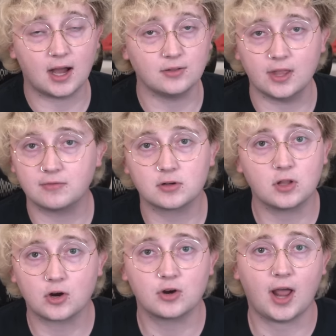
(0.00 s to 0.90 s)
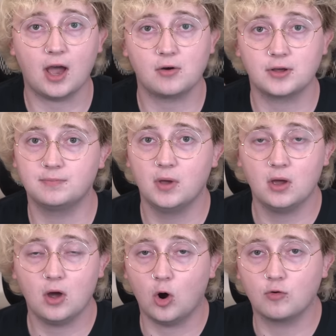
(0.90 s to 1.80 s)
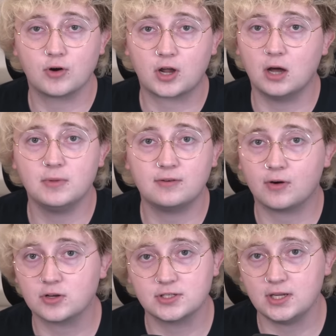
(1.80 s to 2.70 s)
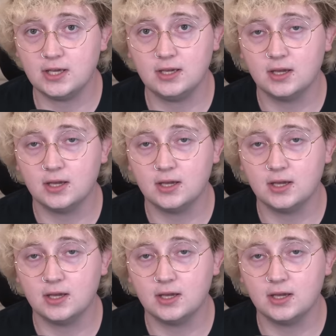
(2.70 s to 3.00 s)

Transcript: I'll never learn how to overcome adversity,